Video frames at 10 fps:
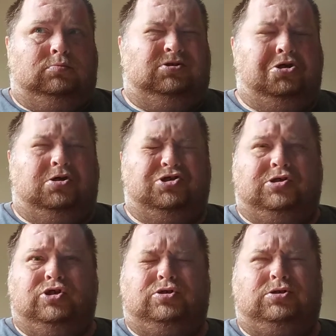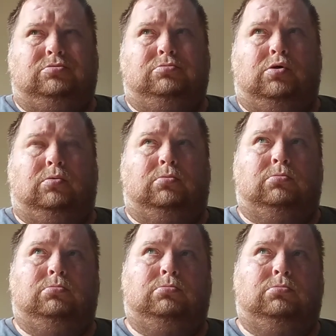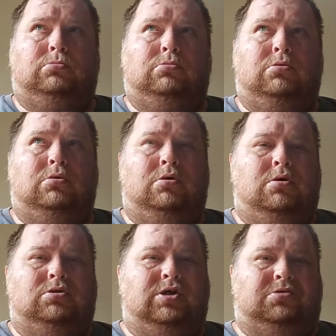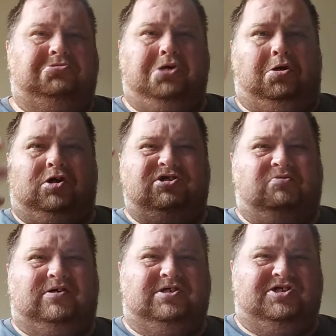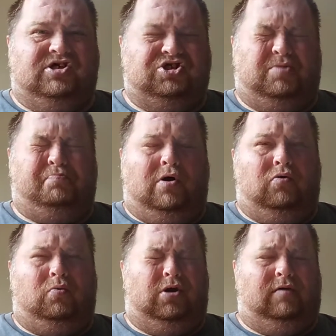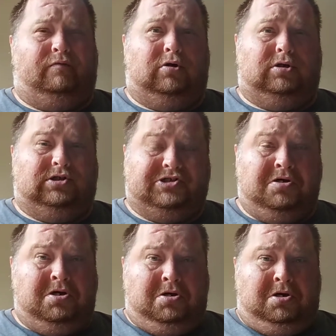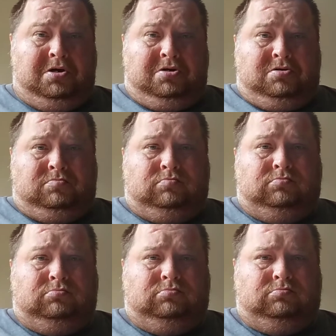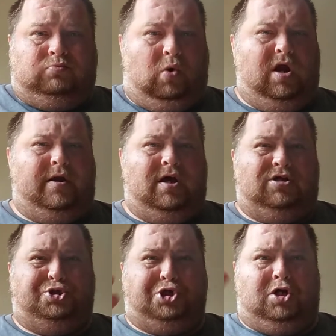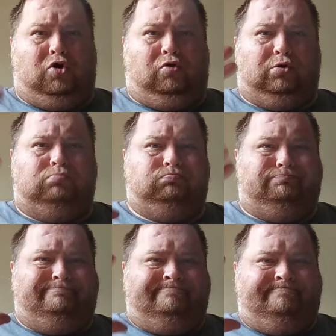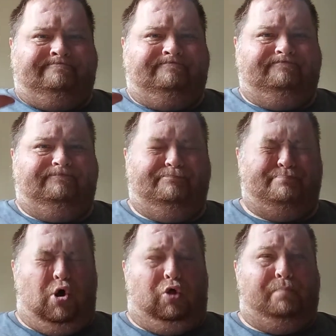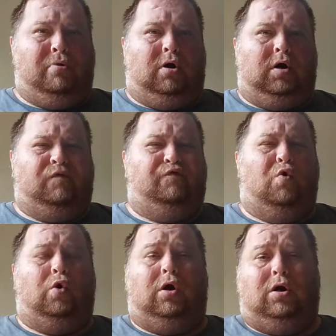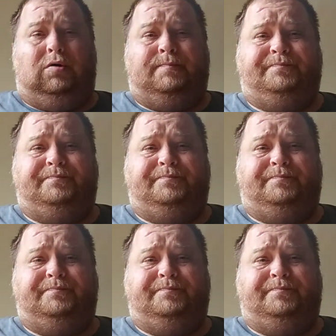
10 cents? No. It's like 10 or 20 cents a pound, whatever it is. Right in that general ballpark for